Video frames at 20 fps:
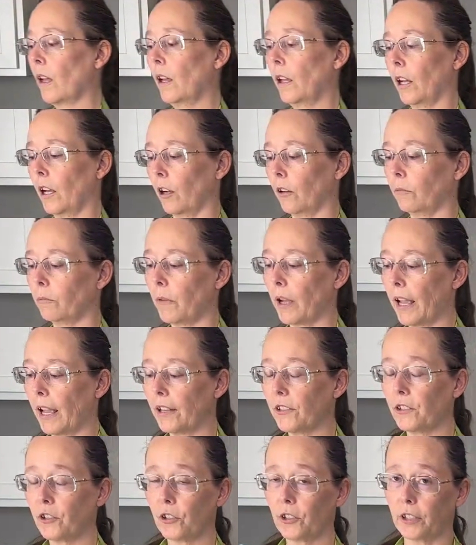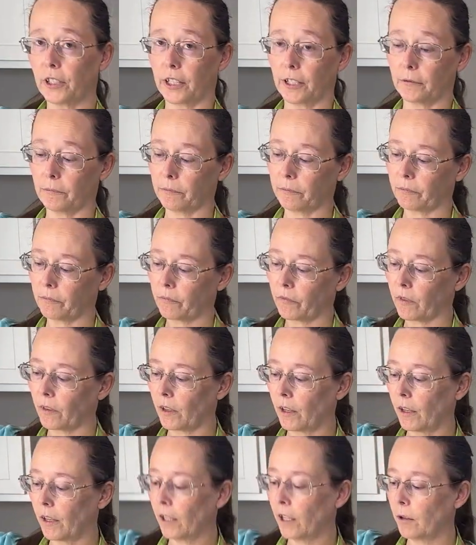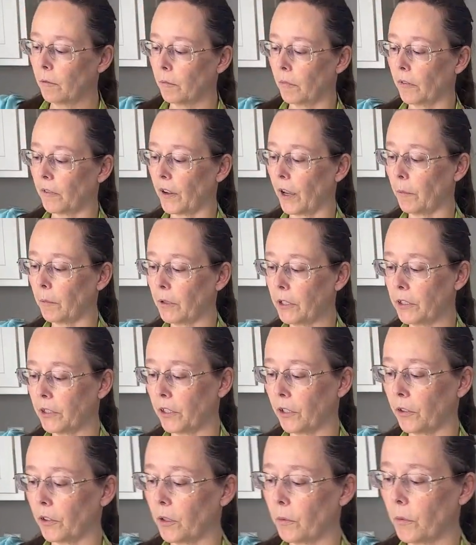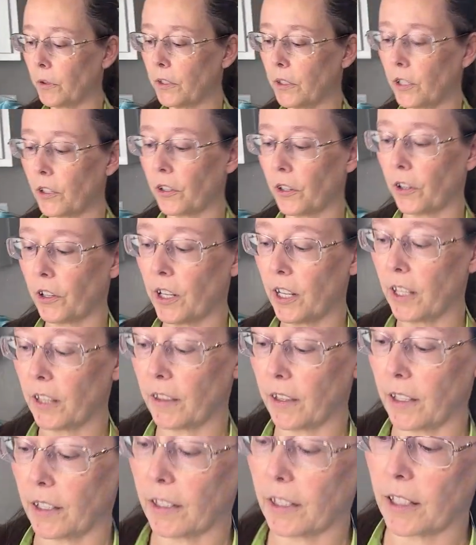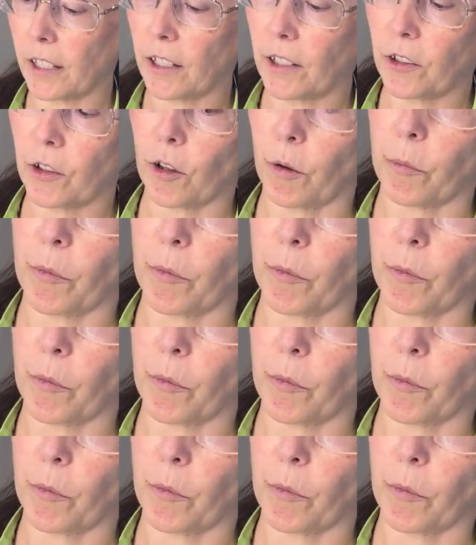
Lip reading: Now, my hands are clean. My family is the only ones that are going to eat this, so I'm